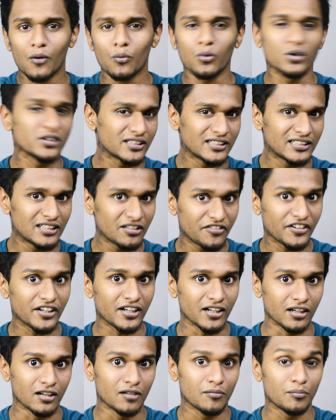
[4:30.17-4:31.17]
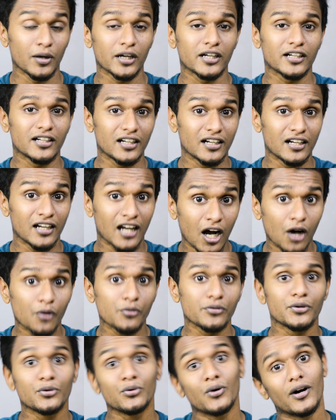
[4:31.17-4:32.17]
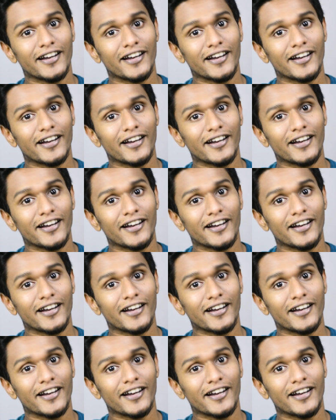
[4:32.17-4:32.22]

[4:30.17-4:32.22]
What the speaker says: was difficult, but now you